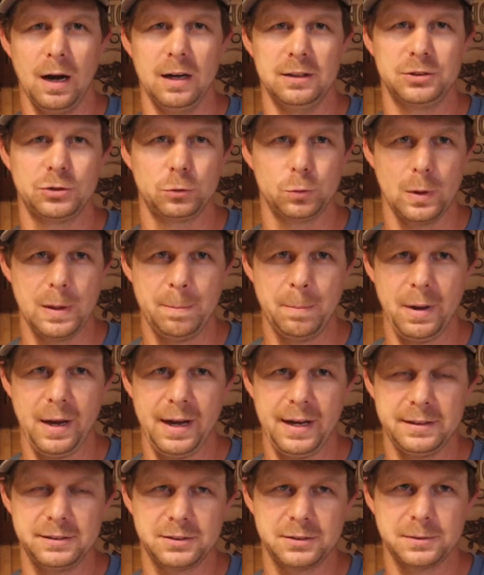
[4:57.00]
swim
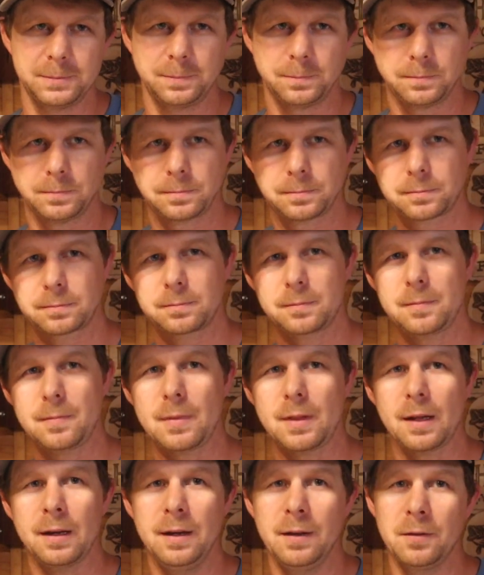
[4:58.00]
baits,
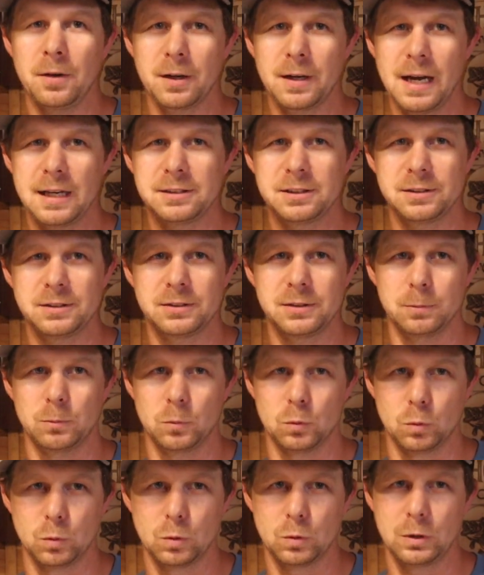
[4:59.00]
and they're catching
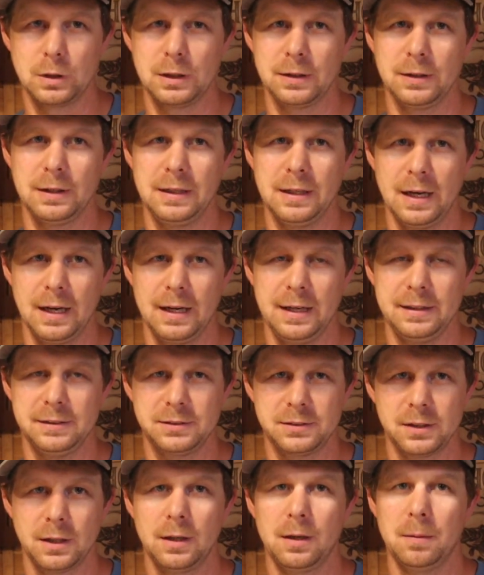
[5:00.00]
some really nice